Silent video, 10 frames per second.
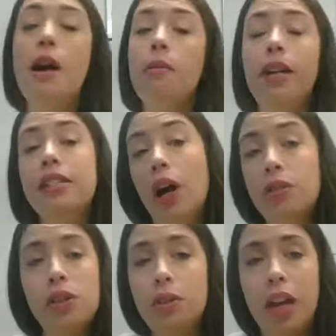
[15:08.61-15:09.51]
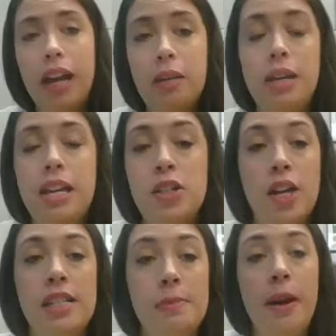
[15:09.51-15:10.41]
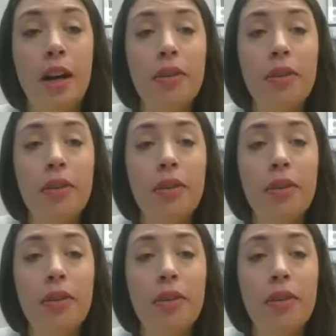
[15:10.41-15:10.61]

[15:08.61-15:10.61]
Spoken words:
But it's also okay to be transparent